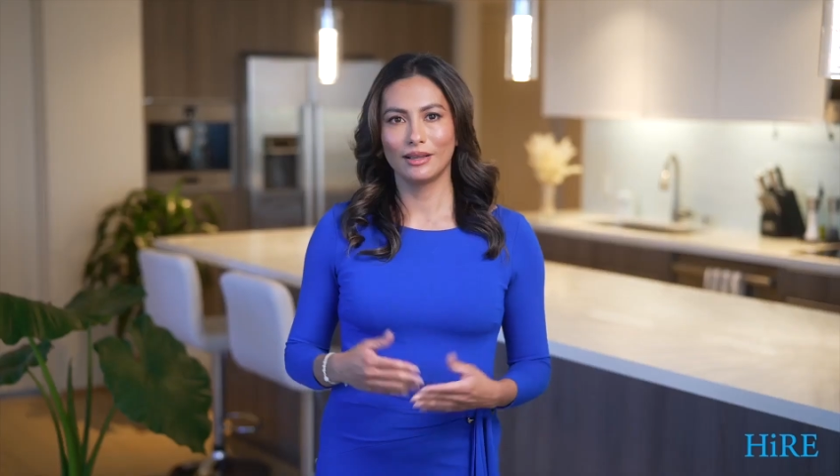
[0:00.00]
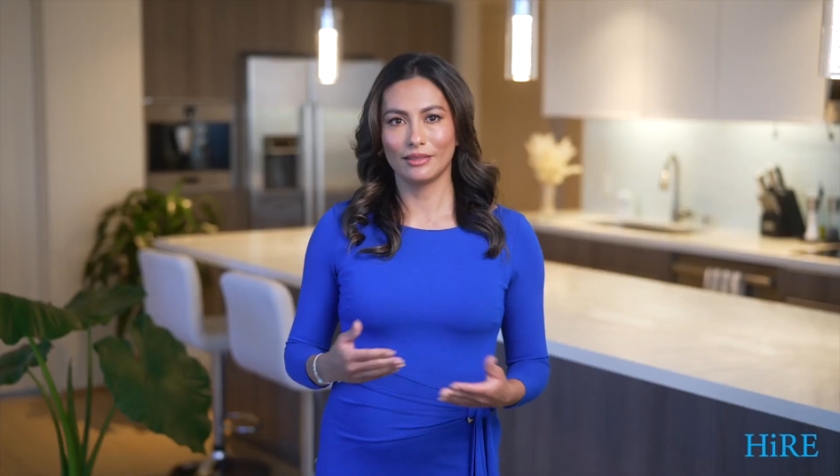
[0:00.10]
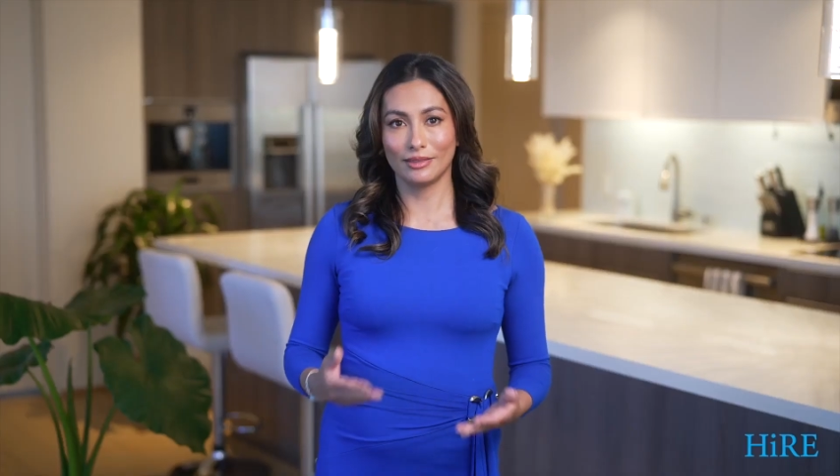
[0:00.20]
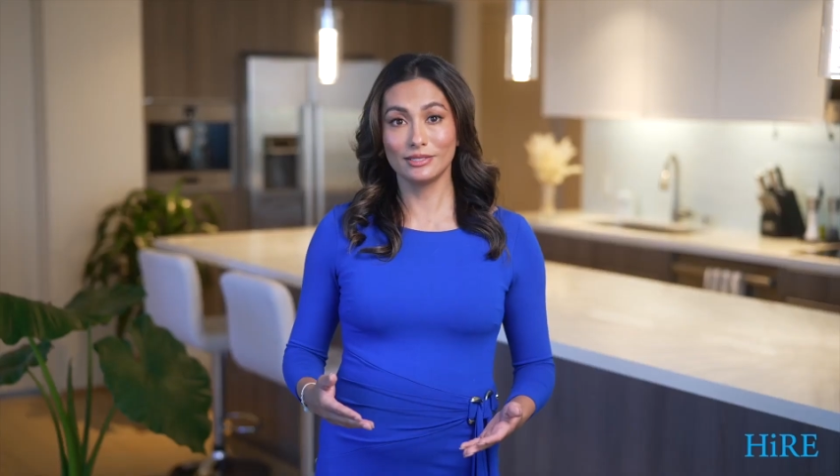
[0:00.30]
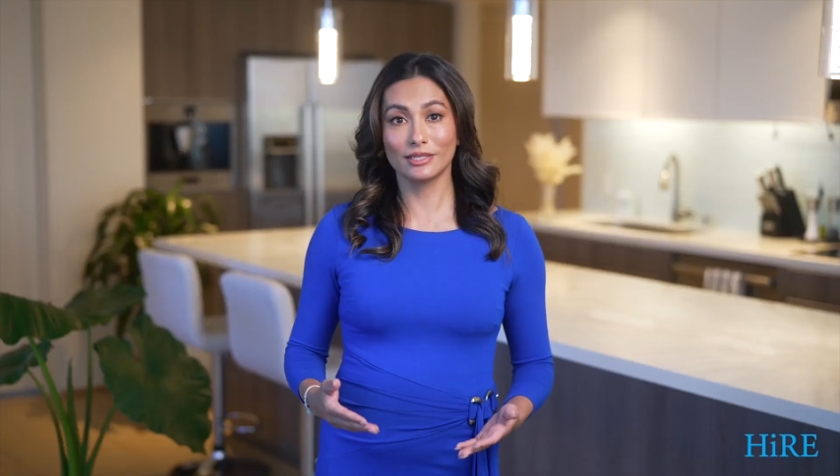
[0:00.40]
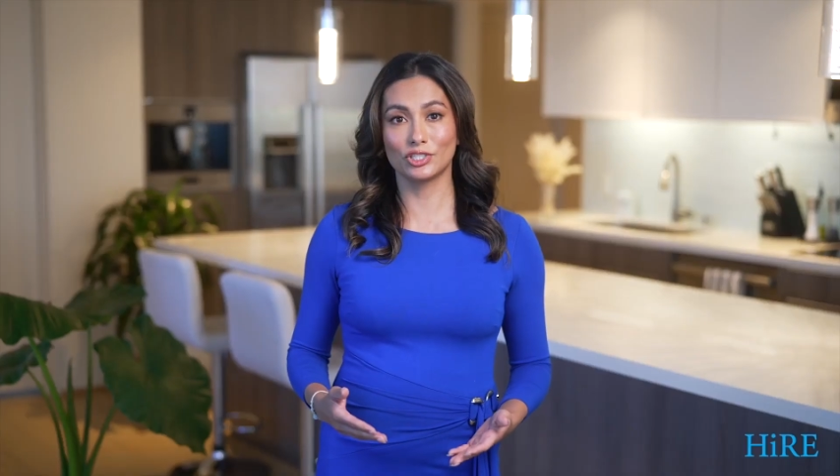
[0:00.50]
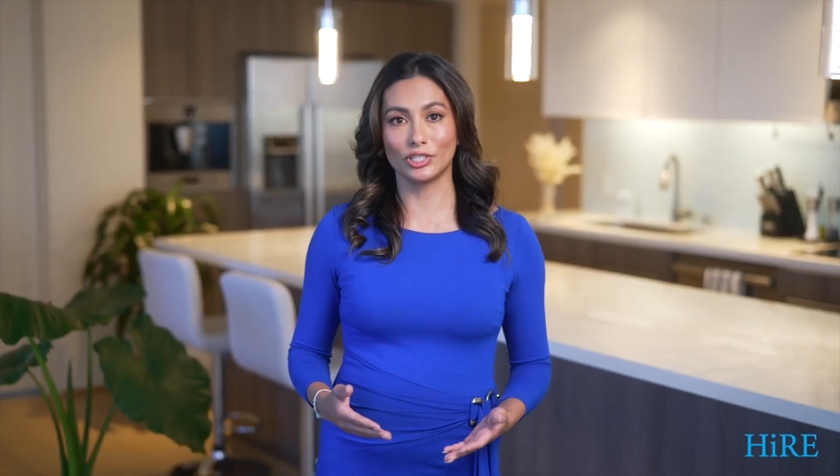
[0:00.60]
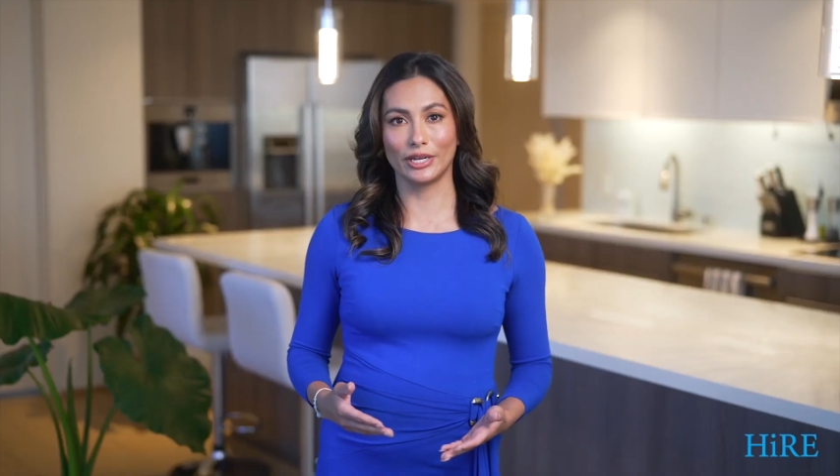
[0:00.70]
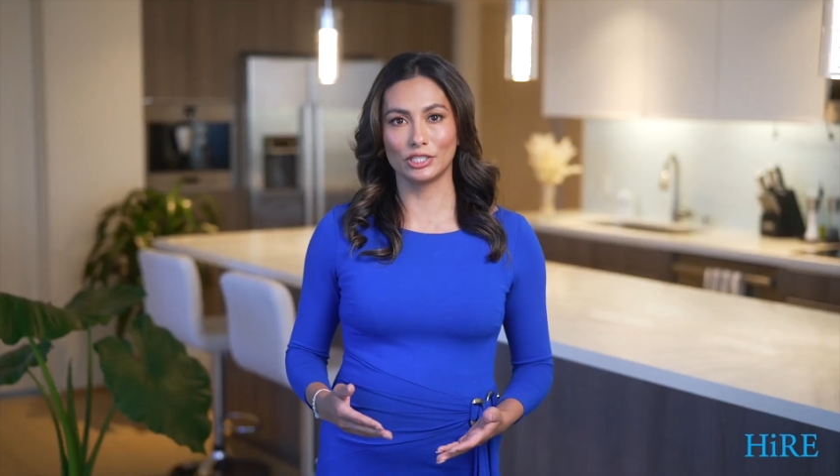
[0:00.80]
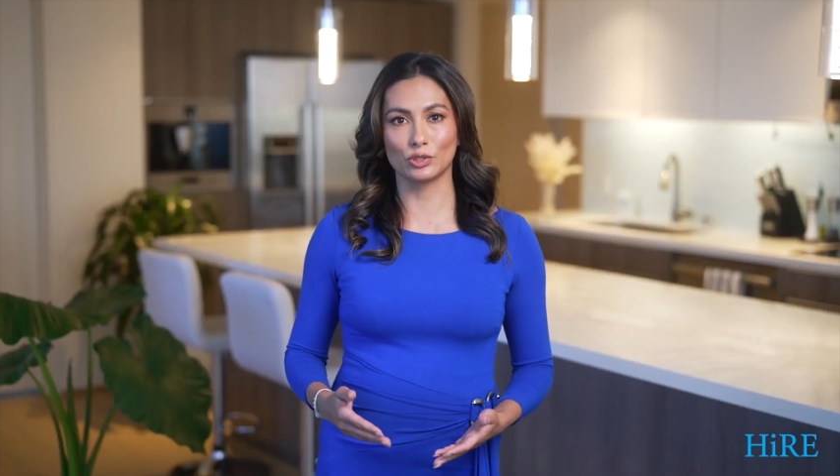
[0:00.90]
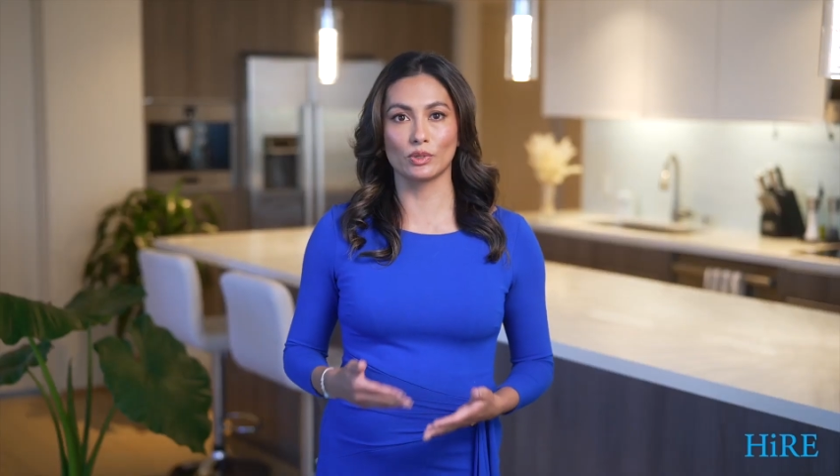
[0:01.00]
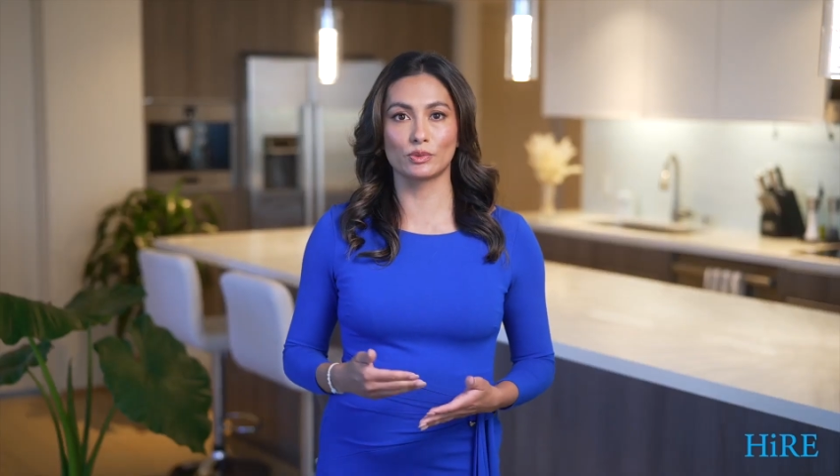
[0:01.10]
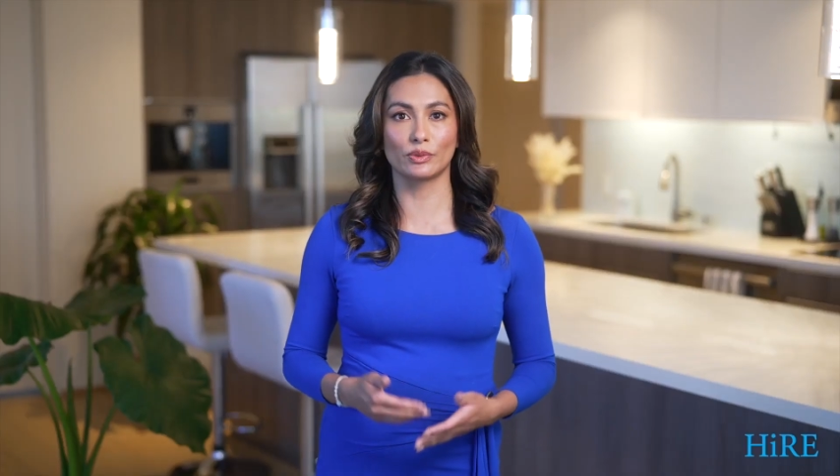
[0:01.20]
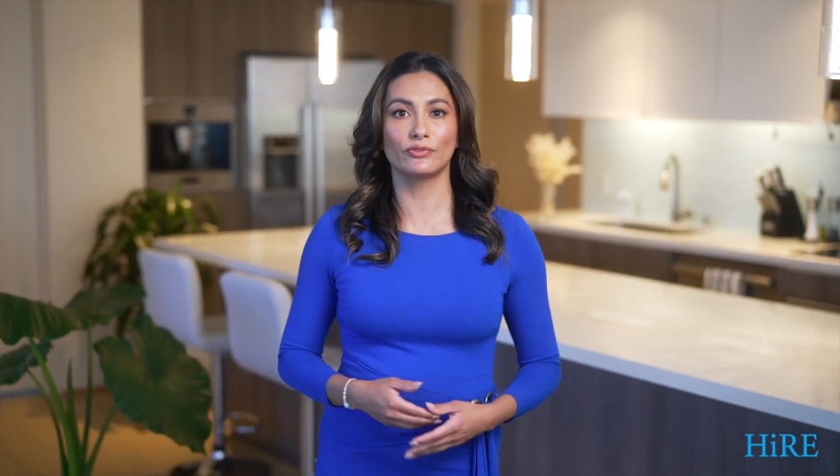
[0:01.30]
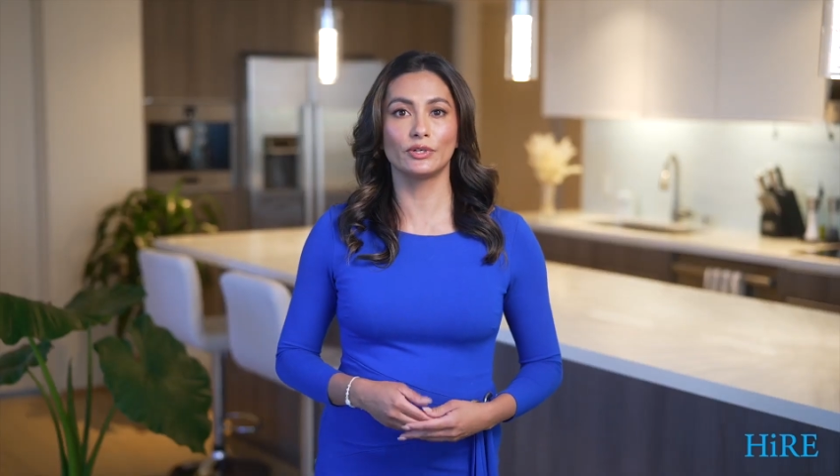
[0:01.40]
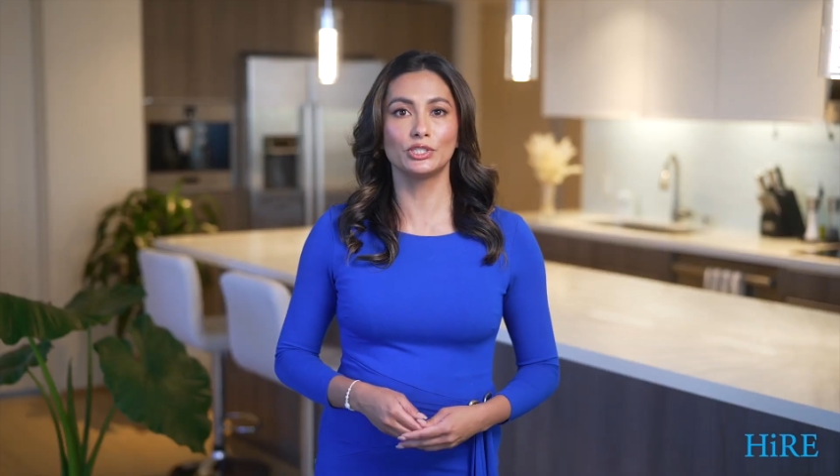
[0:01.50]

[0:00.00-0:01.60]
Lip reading: This exchange was referred